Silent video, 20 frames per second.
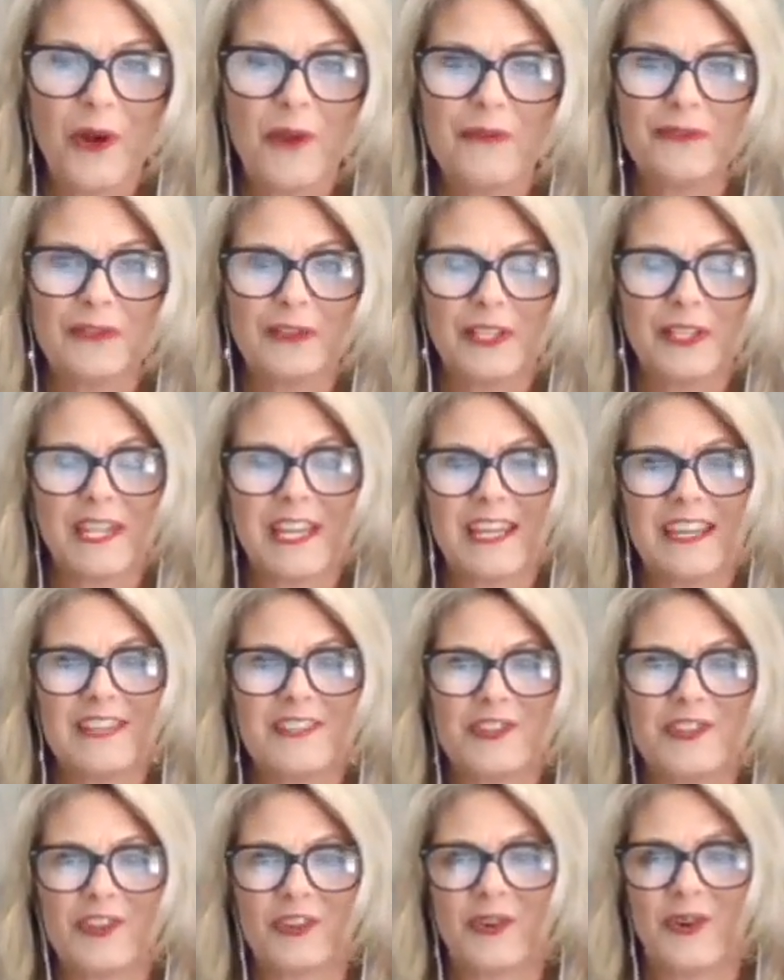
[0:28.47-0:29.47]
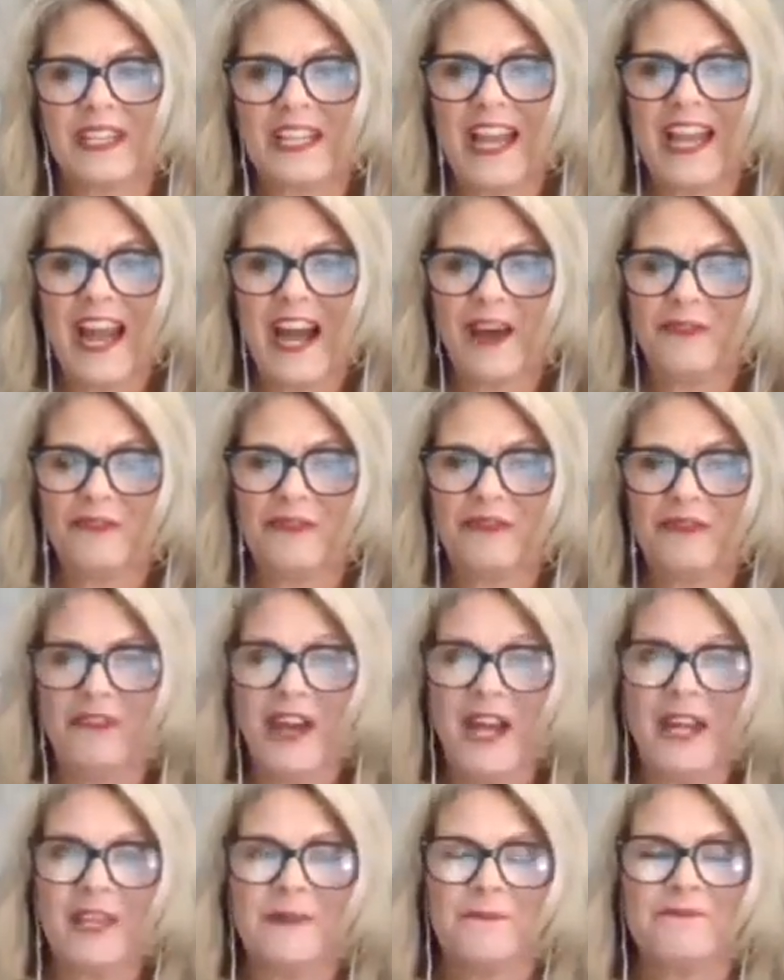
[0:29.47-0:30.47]
Hopefully, you're going to have
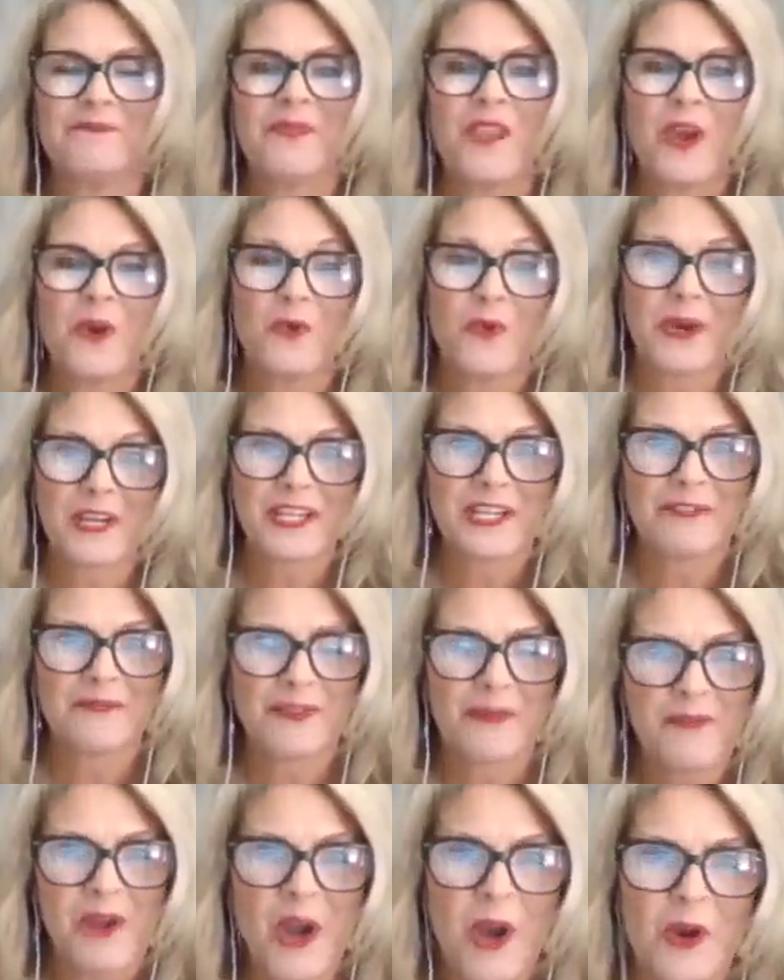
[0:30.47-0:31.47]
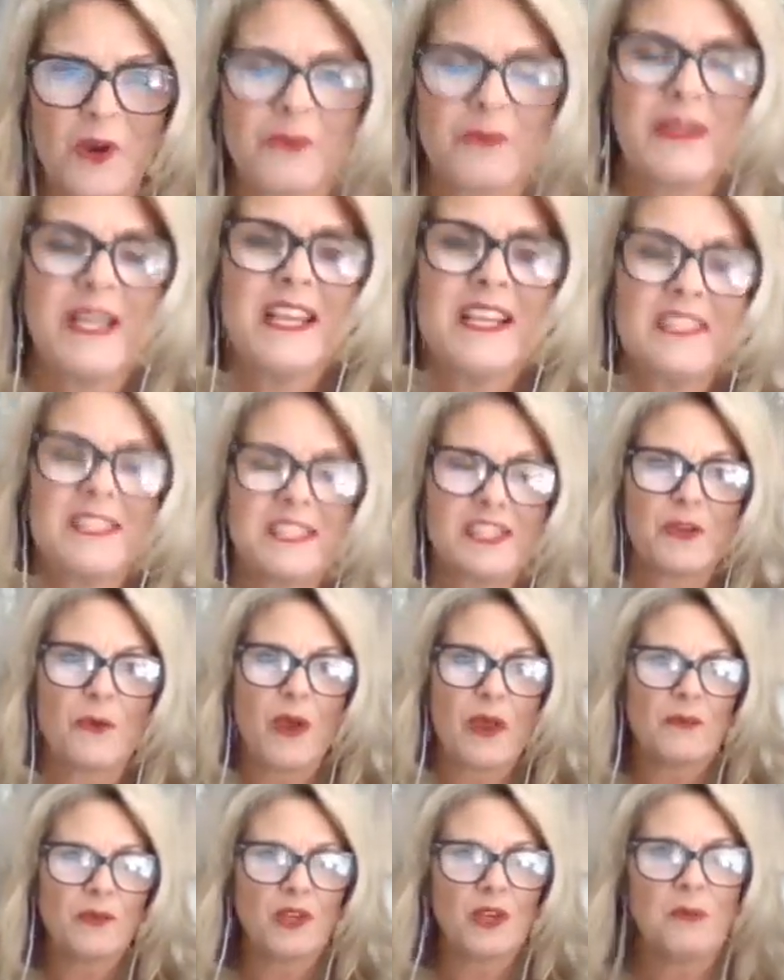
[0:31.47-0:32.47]
fun working from home. So
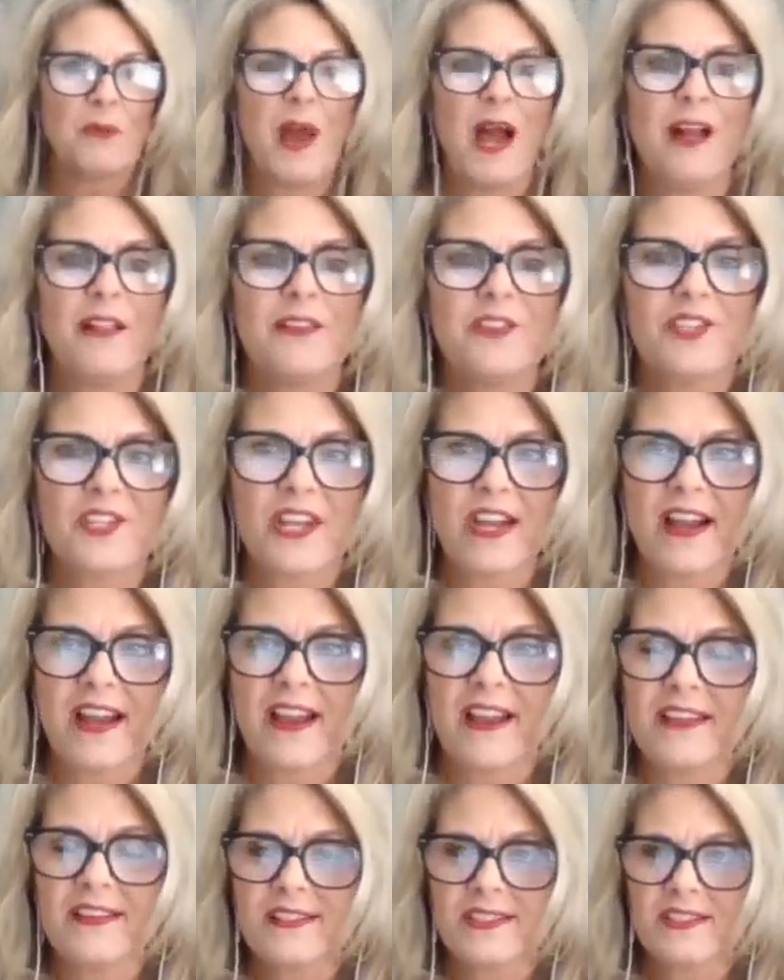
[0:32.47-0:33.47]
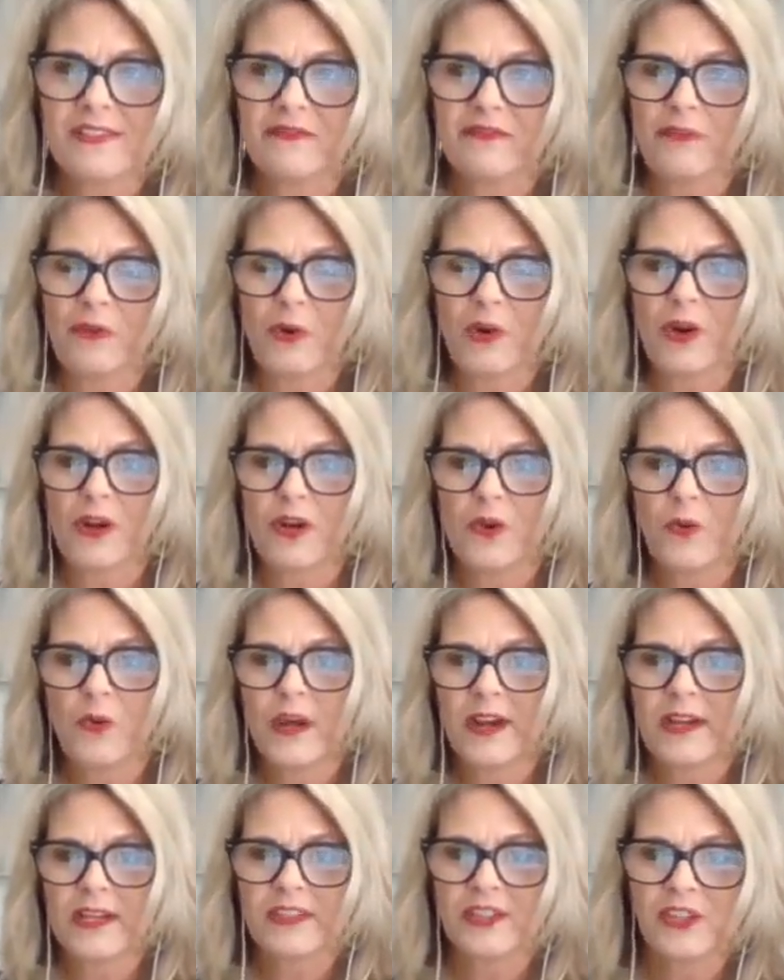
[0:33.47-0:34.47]
I'm going to apologize for
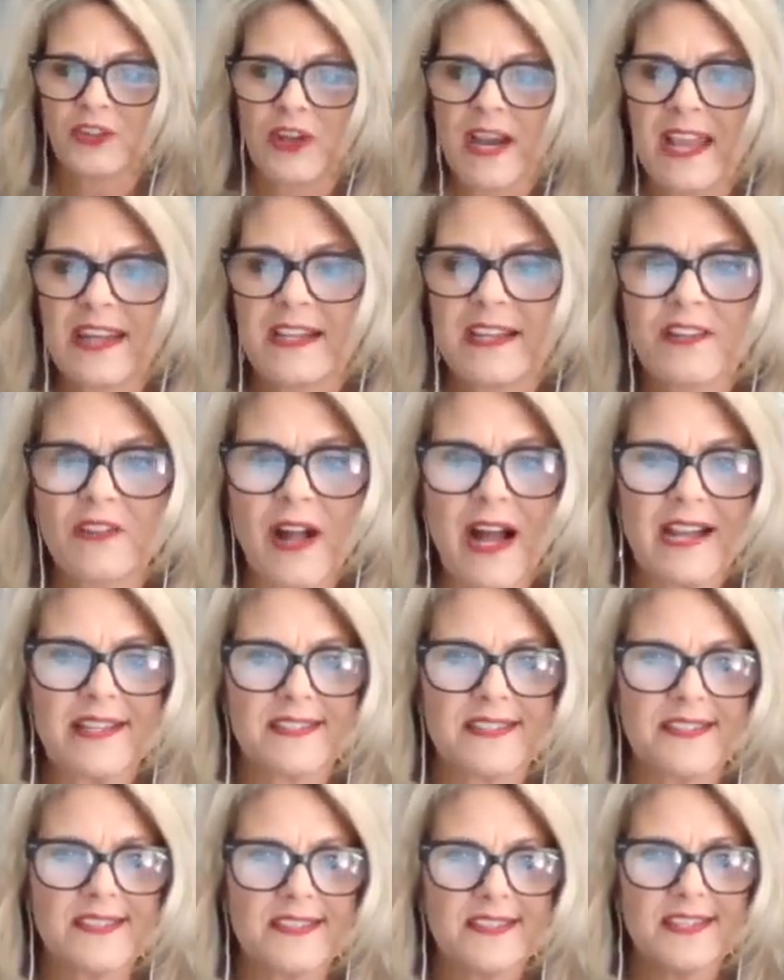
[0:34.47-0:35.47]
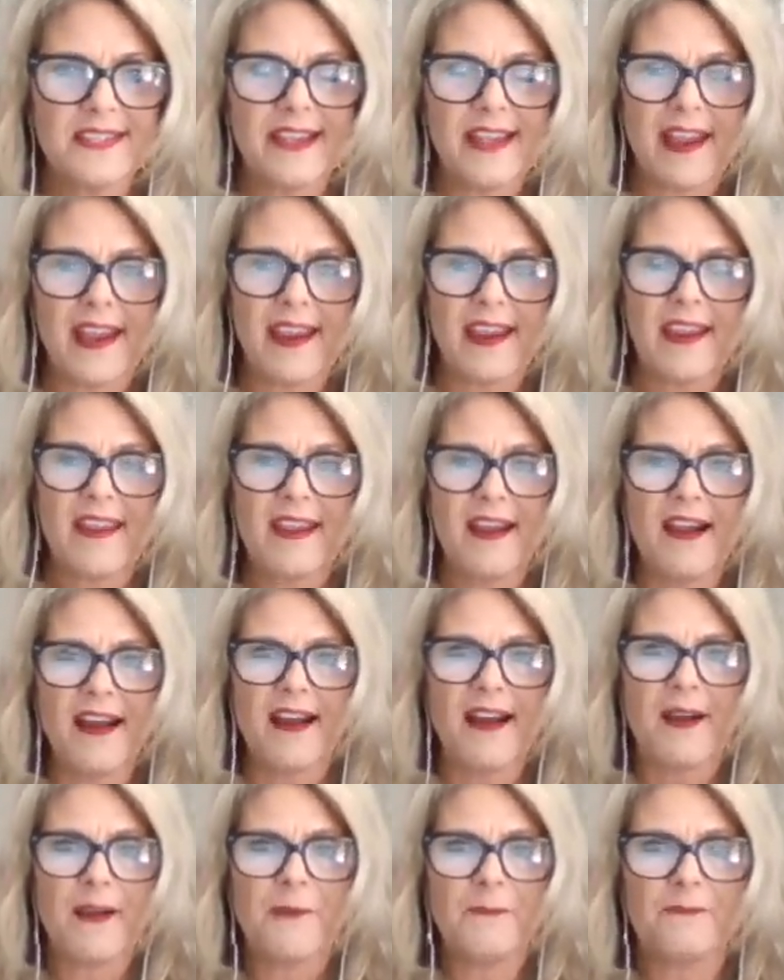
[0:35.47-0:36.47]
wearing the granny glasses today.
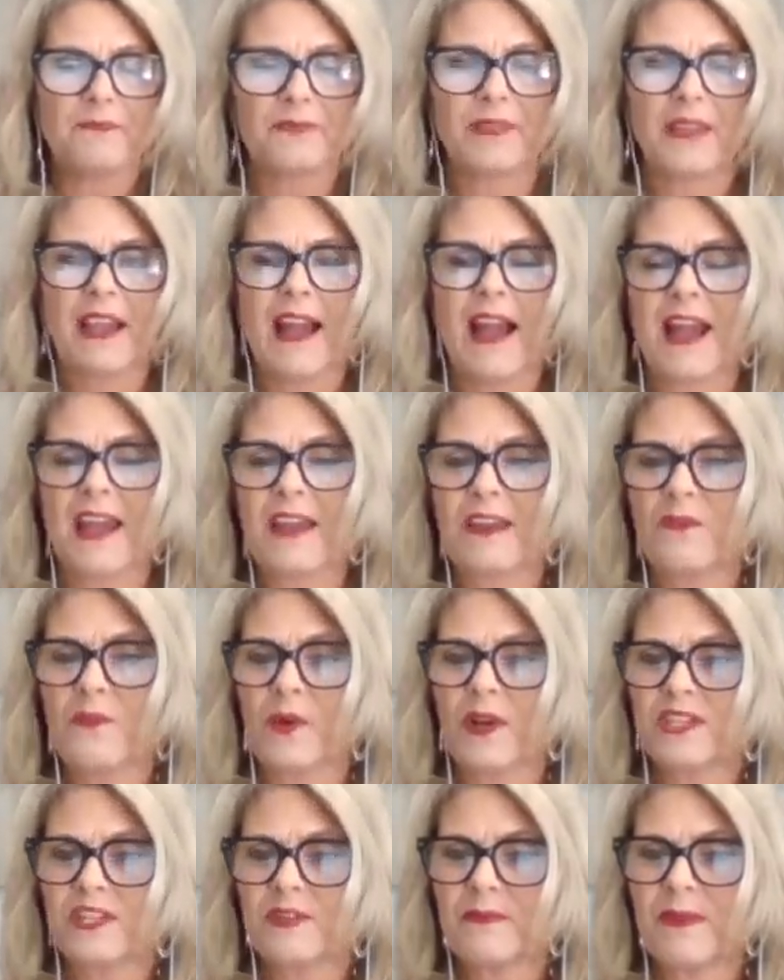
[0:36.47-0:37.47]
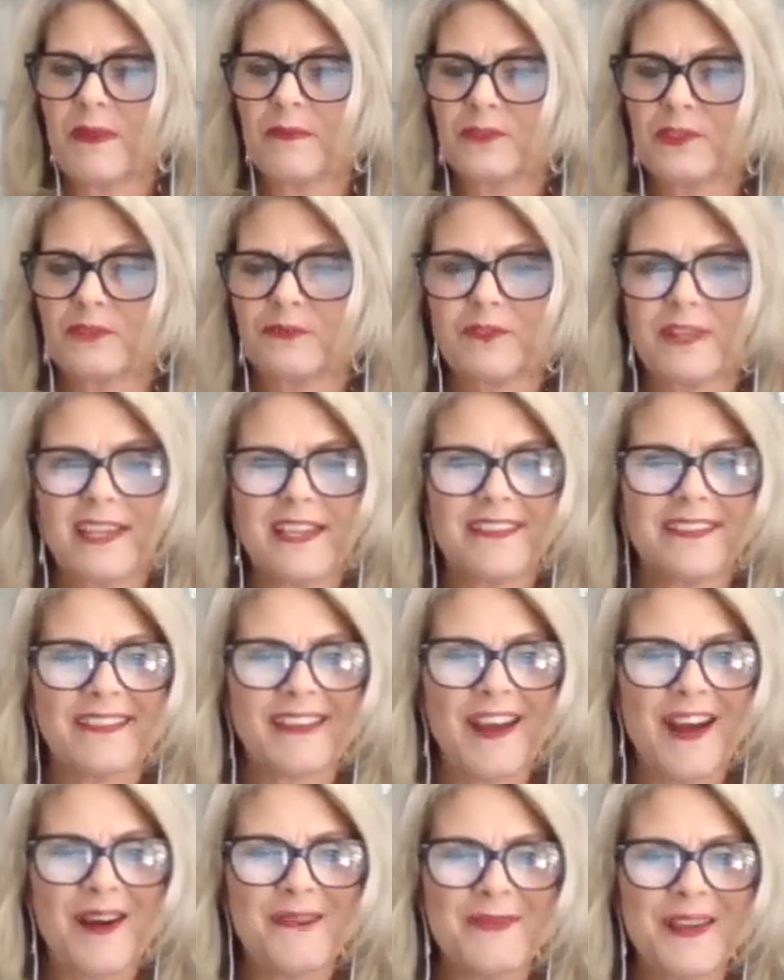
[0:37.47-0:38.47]
I want to be able to read and
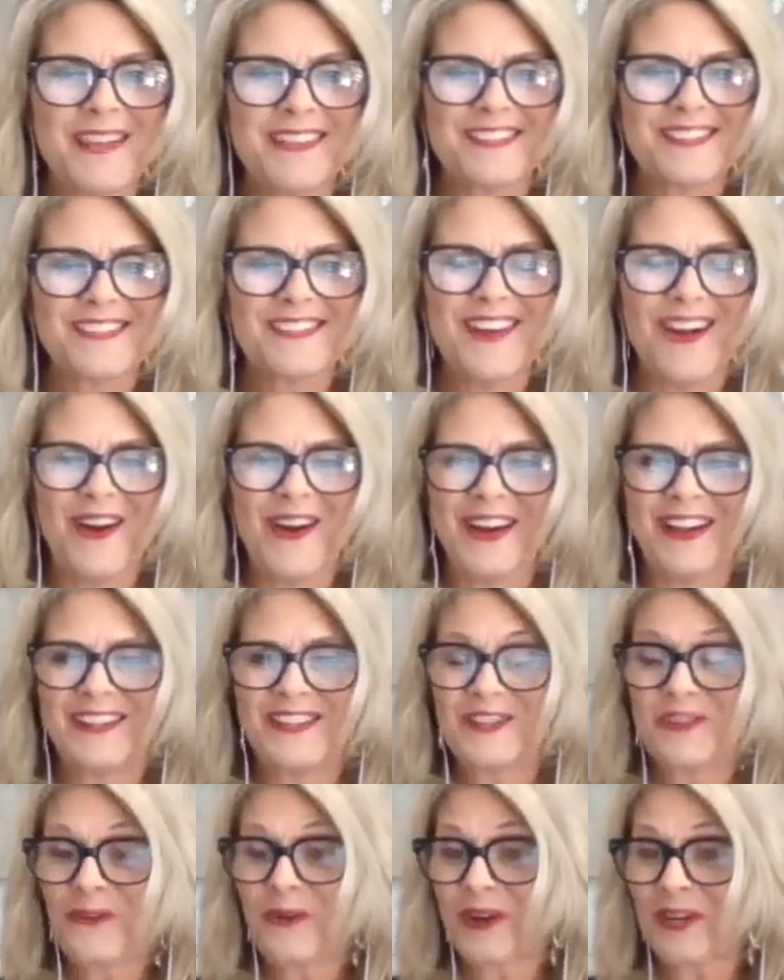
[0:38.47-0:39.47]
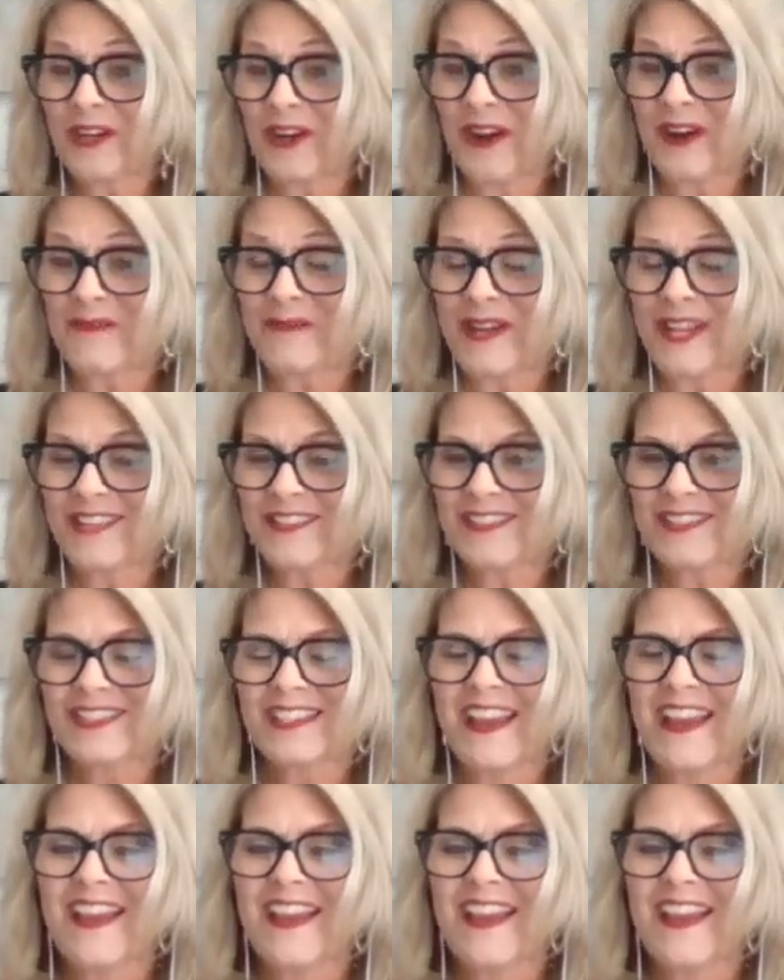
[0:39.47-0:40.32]
comment on your comments.